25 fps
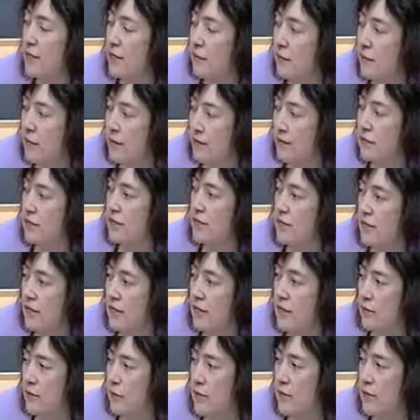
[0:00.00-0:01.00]
We
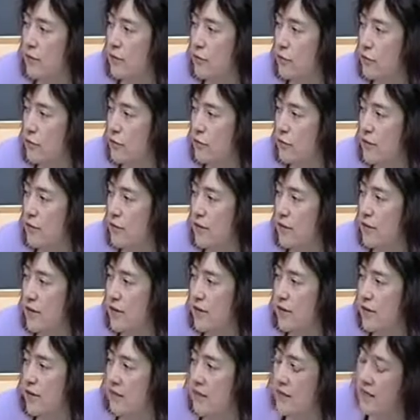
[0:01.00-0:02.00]
understand why you've gone for the
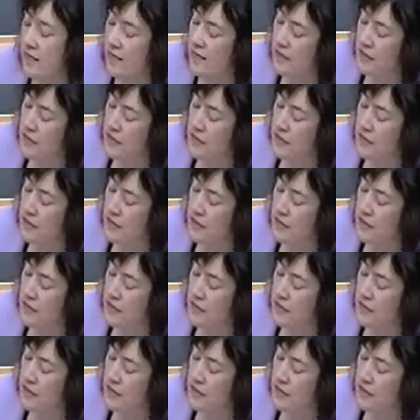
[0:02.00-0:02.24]
target.